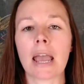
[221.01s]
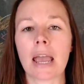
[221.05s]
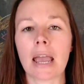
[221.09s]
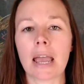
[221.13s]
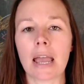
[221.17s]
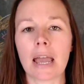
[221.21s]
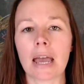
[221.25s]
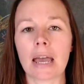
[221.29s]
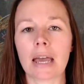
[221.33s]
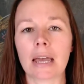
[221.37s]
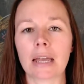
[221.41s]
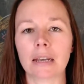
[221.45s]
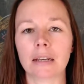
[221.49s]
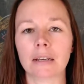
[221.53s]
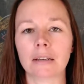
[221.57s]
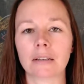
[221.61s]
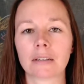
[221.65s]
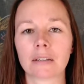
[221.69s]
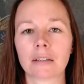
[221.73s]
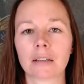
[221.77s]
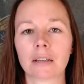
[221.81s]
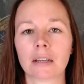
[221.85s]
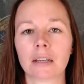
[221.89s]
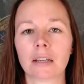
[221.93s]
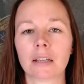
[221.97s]

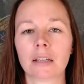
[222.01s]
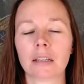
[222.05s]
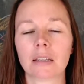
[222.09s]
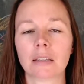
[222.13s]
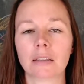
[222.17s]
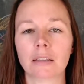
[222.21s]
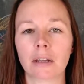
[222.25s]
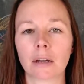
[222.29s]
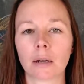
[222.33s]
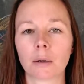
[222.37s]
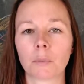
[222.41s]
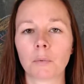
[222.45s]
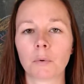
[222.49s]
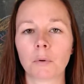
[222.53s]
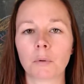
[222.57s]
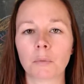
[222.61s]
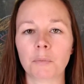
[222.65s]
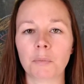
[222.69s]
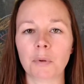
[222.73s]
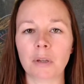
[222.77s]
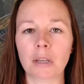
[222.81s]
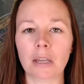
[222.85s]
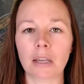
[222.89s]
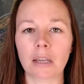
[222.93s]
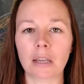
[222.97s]
and there will
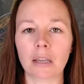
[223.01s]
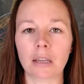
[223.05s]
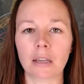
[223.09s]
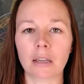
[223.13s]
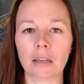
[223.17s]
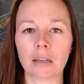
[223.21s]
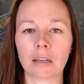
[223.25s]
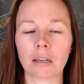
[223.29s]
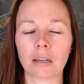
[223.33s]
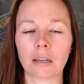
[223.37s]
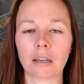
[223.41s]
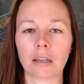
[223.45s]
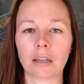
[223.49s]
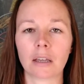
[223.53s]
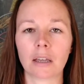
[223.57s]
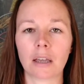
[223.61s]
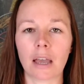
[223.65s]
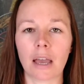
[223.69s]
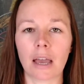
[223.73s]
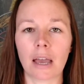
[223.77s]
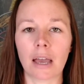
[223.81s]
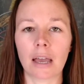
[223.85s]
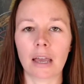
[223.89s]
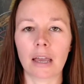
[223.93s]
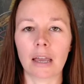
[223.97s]
be
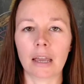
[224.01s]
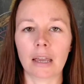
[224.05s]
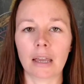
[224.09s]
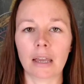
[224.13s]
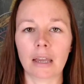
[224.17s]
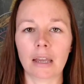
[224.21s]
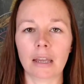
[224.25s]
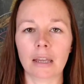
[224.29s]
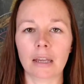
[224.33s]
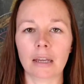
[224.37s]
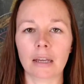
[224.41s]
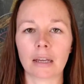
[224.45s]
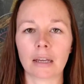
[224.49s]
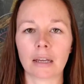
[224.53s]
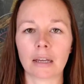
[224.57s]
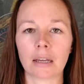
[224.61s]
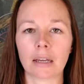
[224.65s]
a